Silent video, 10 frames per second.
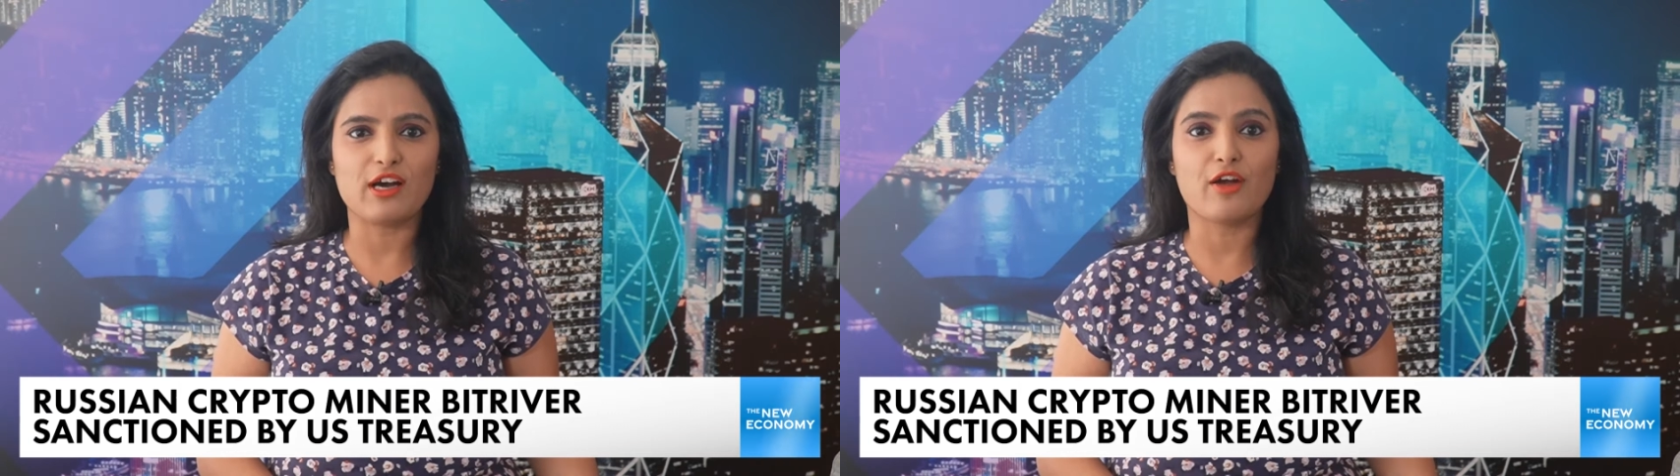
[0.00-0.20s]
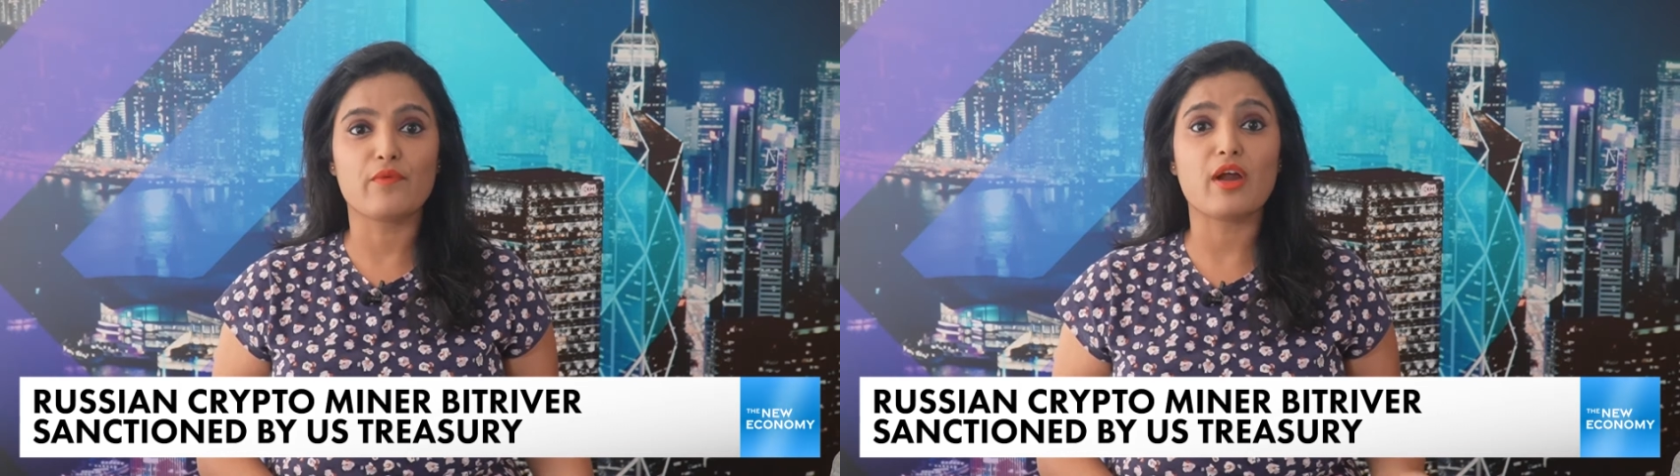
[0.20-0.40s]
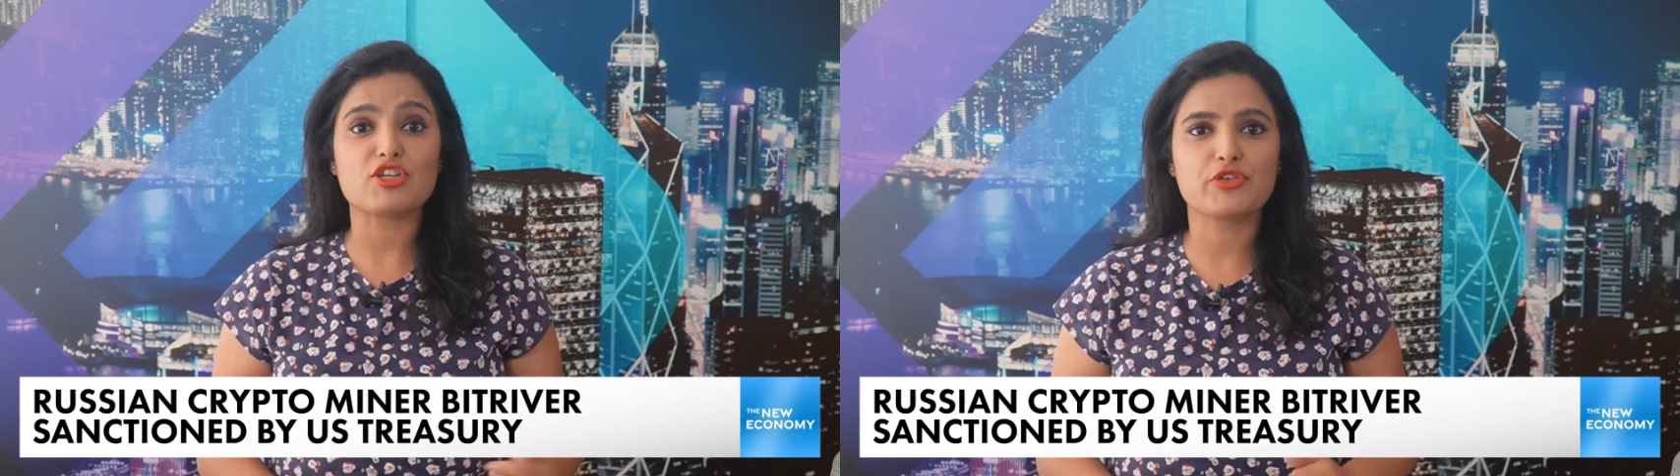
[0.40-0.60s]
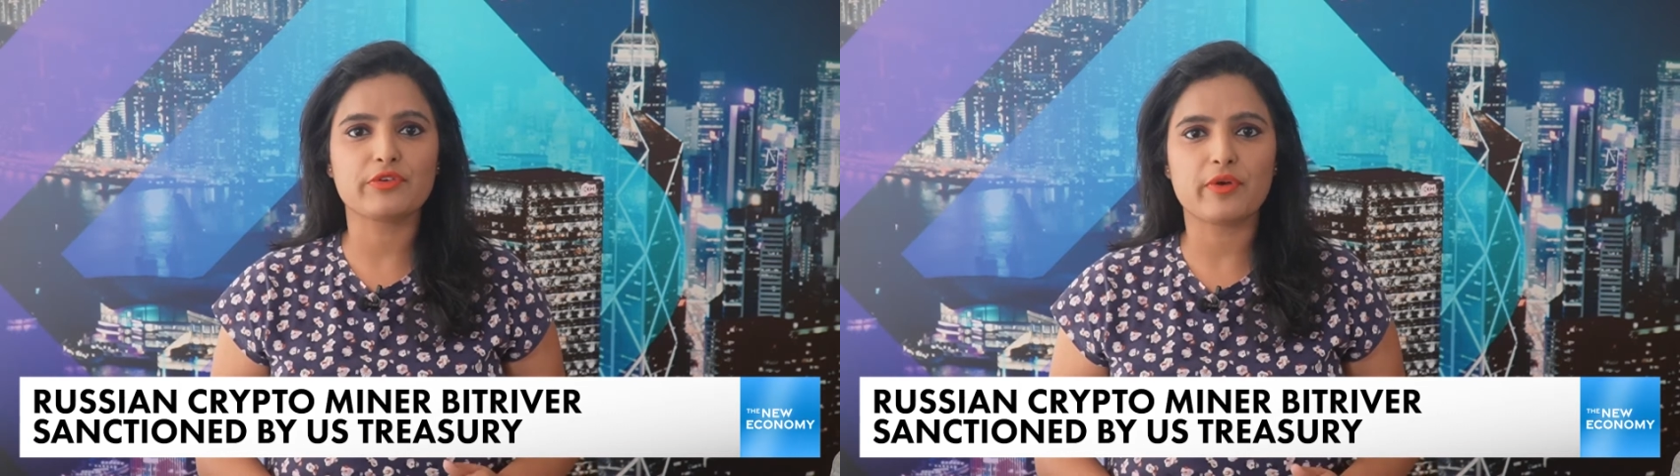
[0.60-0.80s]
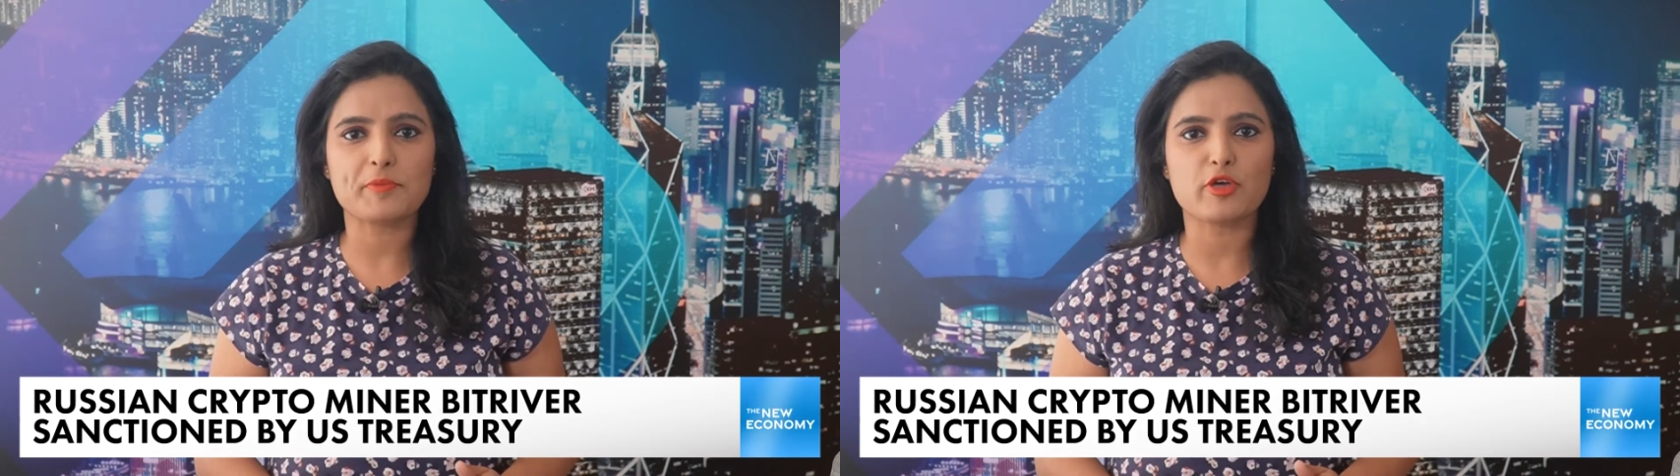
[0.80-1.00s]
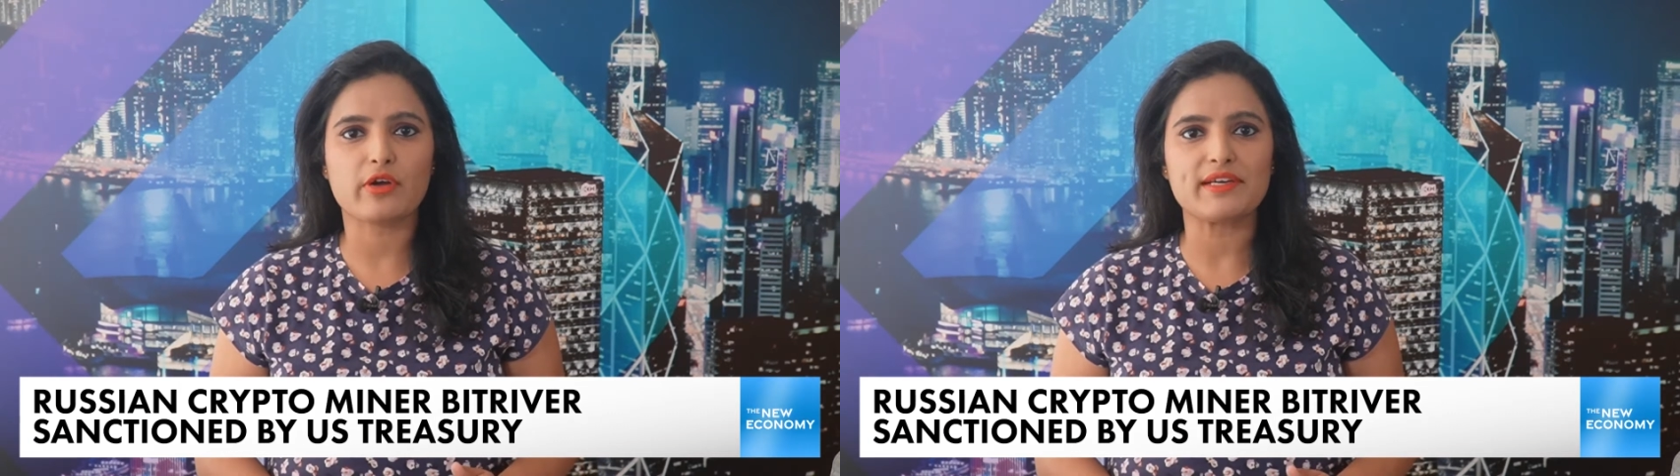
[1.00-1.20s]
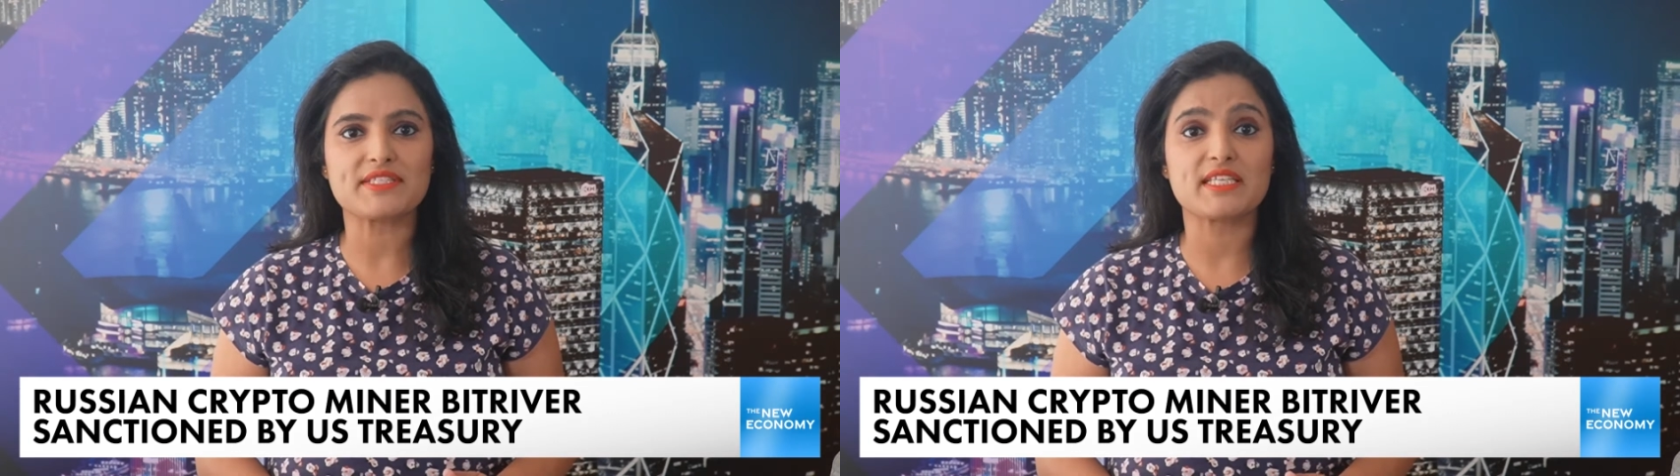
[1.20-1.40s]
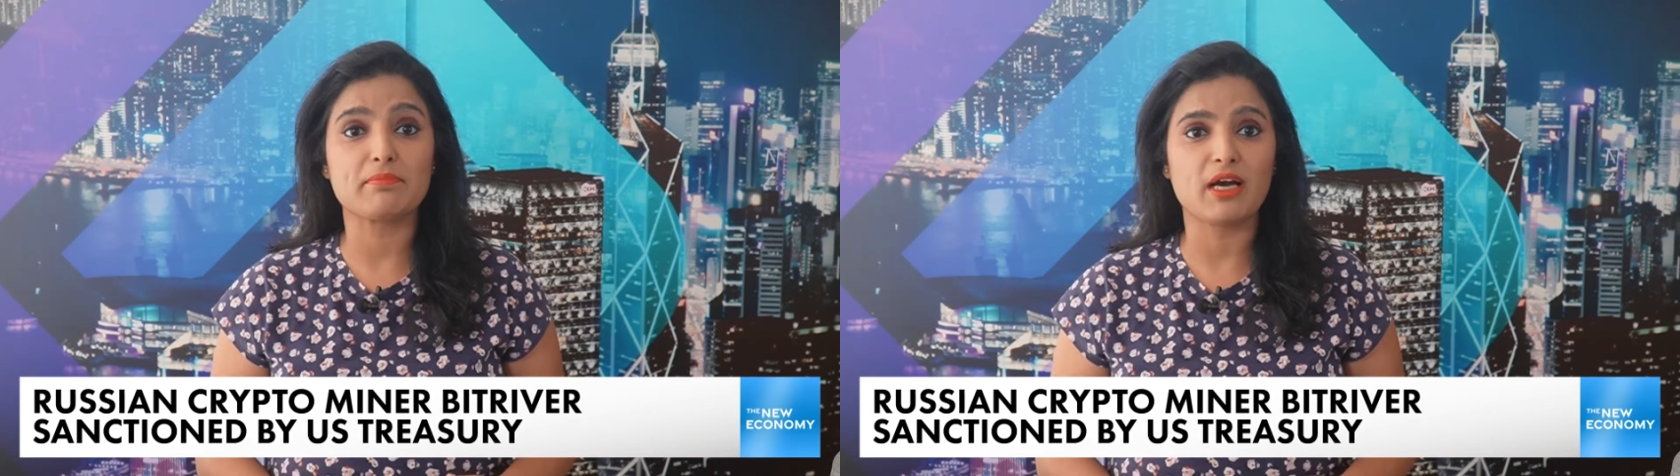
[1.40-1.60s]
a Russian
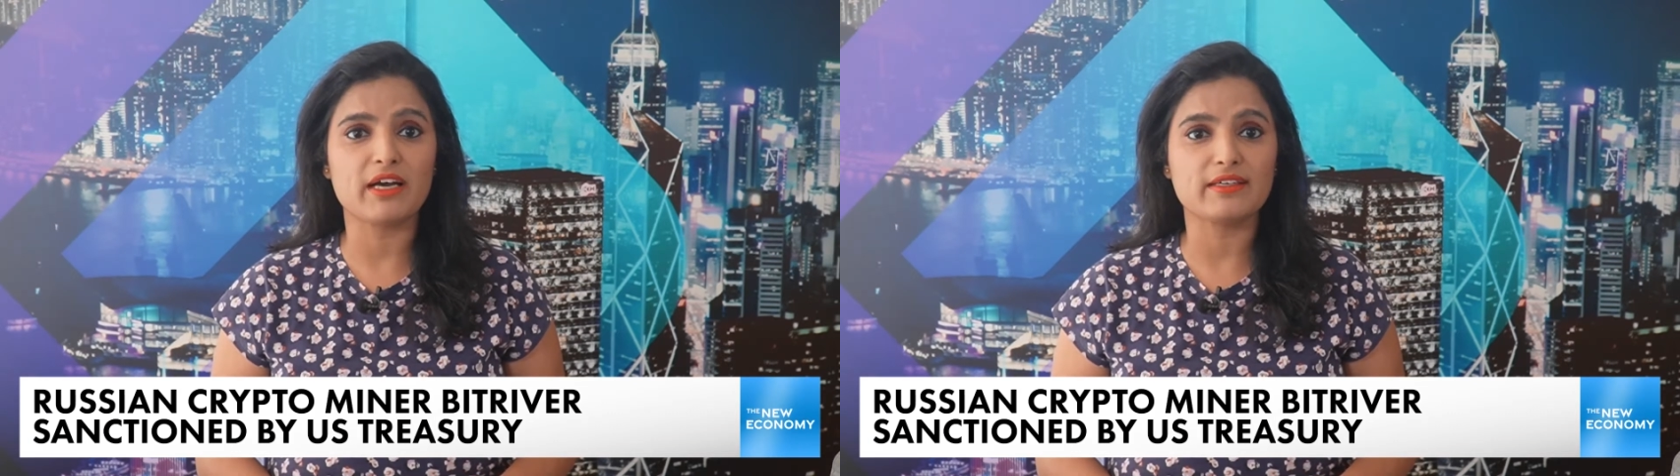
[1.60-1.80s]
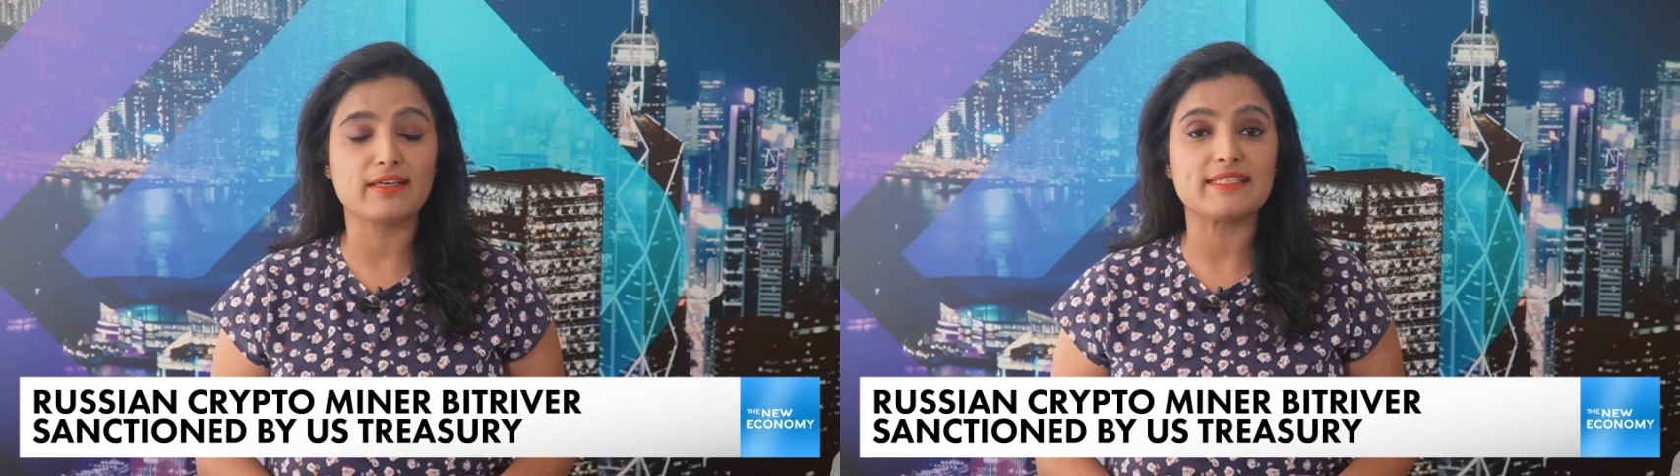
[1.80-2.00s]
cryptocurrency miner,